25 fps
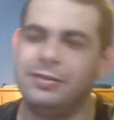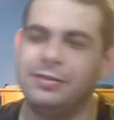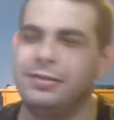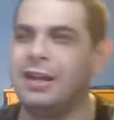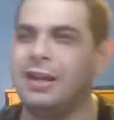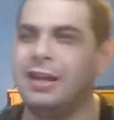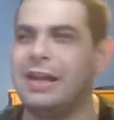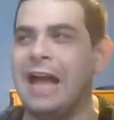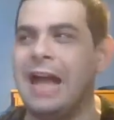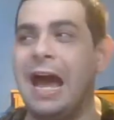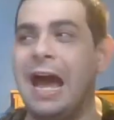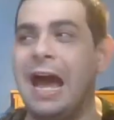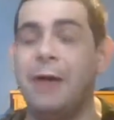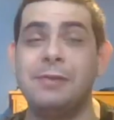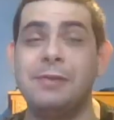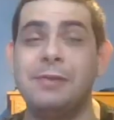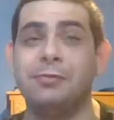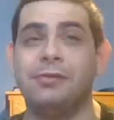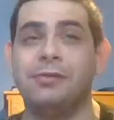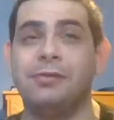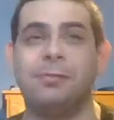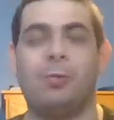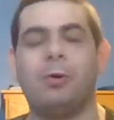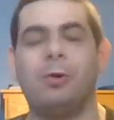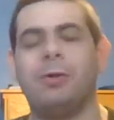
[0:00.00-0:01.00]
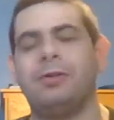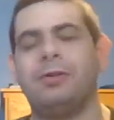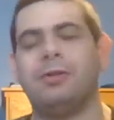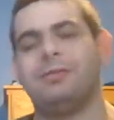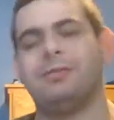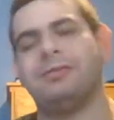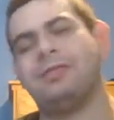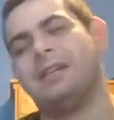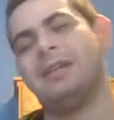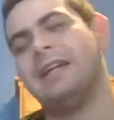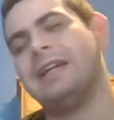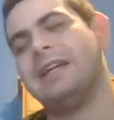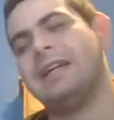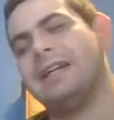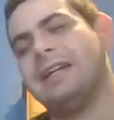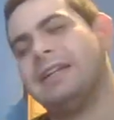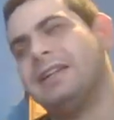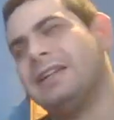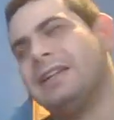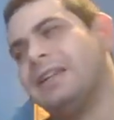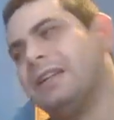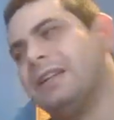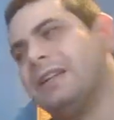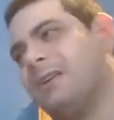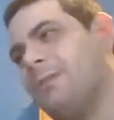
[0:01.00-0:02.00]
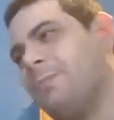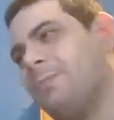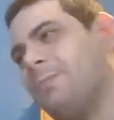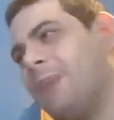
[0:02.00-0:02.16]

like how he was born, like you know